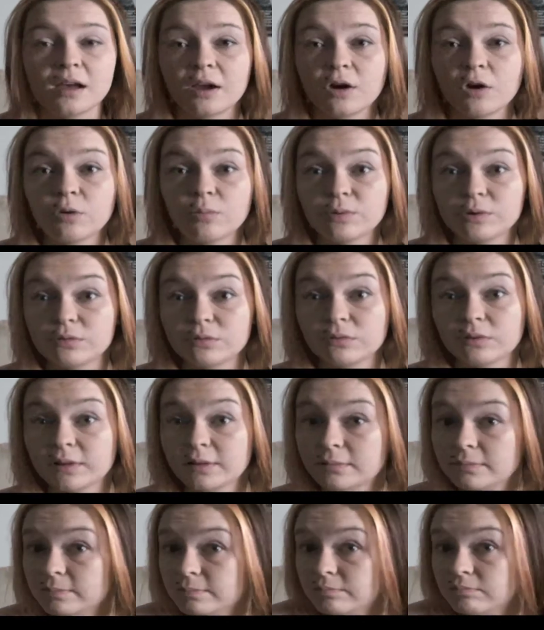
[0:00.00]
yeah, I hope
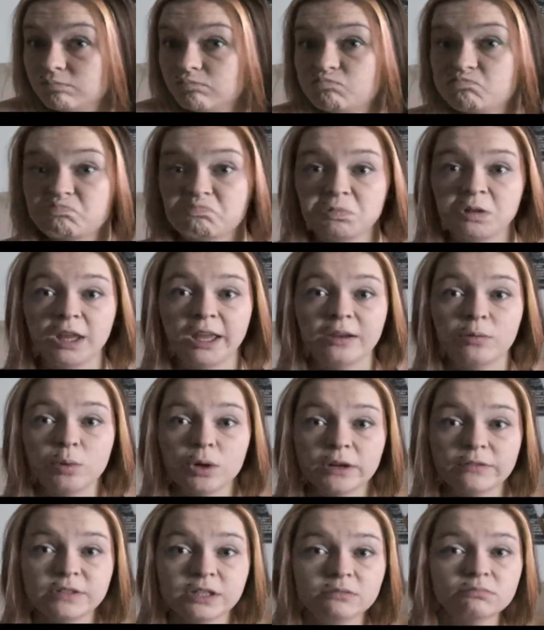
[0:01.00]
you
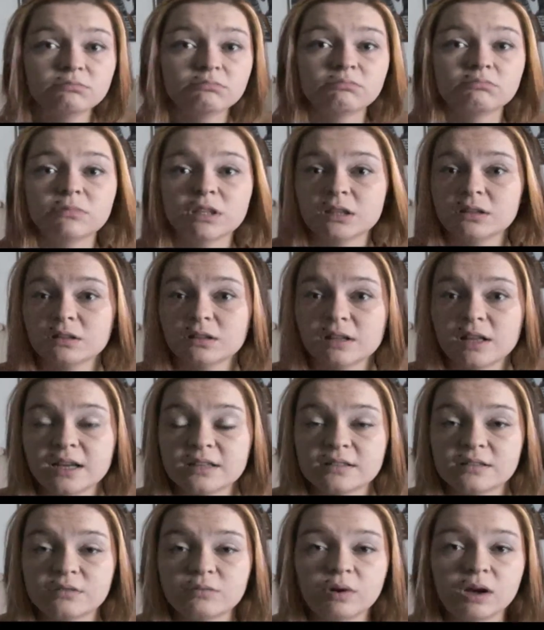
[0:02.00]
like what I've done in
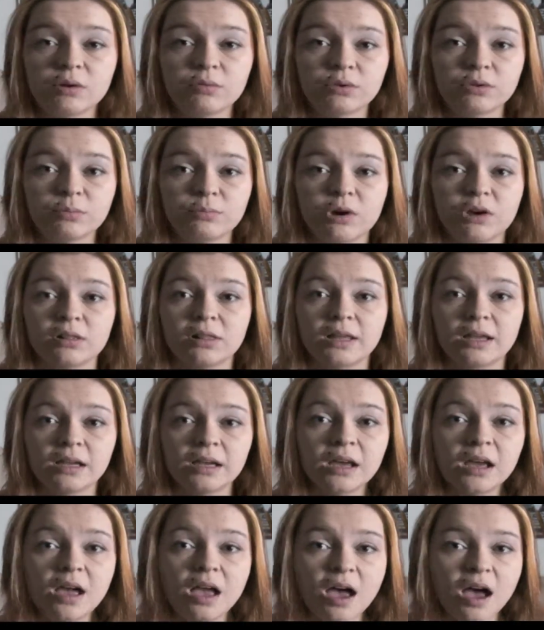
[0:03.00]
the last little while with the
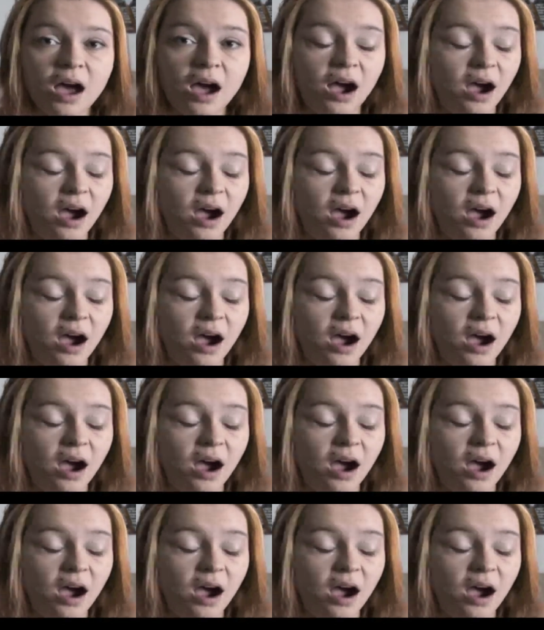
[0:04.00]
modeling.